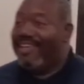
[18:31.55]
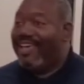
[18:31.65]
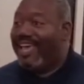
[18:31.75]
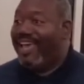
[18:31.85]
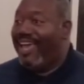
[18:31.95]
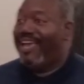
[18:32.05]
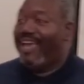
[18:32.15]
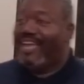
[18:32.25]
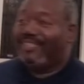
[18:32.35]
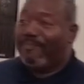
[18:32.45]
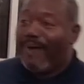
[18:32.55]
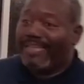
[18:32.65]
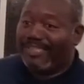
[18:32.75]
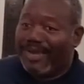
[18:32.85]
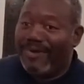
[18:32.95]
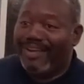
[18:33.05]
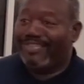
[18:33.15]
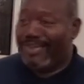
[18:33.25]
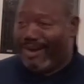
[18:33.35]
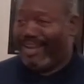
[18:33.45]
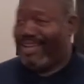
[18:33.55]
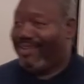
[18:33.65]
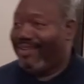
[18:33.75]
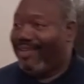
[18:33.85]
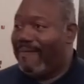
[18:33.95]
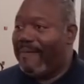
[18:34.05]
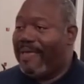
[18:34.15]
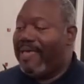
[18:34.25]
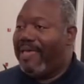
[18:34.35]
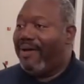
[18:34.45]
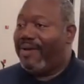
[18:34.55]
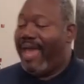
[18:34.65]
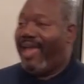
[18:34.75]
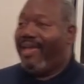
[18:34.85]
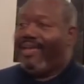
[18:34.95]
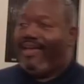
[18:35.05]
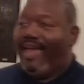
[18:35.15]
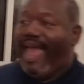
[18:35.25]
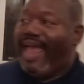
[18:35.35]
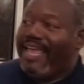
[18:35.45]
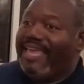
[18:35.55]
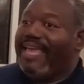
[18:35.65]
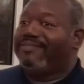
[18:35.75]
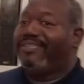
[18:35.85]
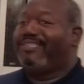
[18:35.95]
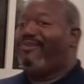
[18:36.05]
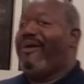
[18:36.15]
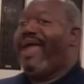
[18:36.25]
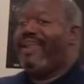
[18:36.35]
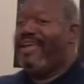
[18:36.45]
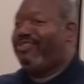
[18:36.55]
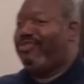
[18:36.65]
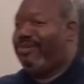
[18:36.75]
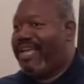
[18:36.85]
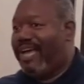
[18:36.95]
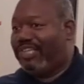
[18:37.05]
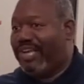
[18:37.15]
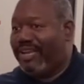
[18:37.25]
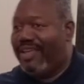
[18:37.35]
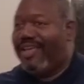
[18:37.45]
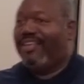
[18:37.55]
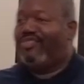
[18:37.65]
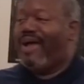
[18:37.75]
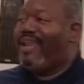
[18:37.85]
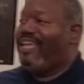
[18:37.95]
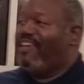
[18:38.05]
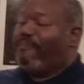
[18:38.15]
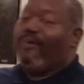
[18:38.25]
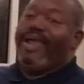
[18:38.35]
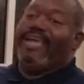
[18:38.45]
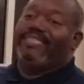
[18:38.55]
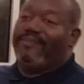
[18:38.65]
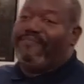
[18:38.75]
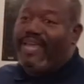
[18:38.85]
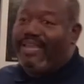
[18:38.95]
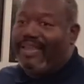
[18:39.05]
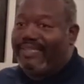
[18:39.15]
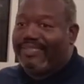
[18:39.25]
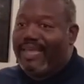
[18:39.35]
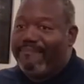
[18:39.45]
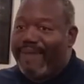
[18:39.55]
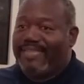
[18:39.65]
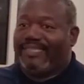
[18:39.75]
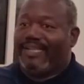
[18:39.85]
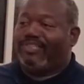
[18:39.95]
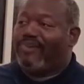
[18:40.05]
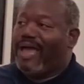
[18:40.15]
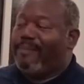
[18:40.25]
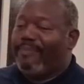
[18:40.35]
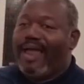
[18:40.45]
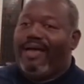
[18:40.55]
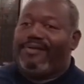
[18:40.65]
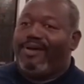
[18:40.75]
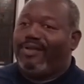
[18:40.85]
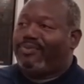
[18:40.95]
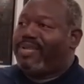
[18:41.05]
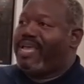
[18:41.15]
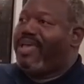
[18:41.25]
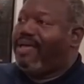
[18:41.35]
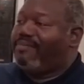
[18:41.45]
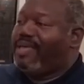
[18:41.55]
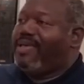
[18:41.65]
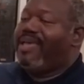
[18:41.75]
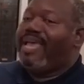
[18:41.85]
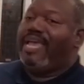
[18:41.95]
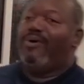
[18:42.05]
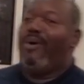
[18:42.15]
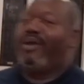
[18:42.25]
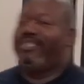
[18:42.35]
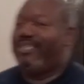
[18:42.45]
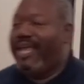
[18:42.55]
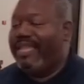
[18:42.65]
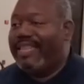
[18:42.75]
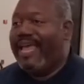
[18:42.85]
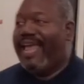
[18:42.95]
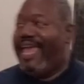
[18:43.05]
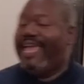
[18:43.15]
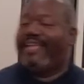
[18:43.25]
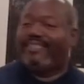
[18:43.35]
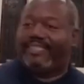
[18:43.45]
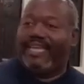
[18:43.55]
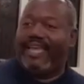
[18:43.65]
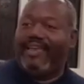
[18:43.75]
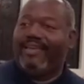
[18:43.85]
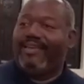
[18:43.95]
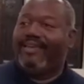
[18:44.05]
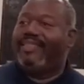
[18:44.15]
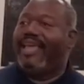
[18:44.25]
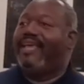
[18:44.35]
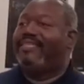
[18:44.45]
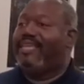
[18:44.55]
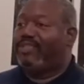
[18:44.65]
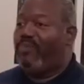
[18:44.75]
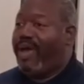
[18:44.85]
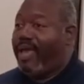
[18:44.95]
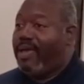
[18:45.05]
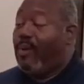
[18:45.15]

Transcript: He's the prosecuting attorney. Okay? And he gives this grand introduction, trying to give praise to Felix and basically trying to brown nose with him in order so that he could see things his way.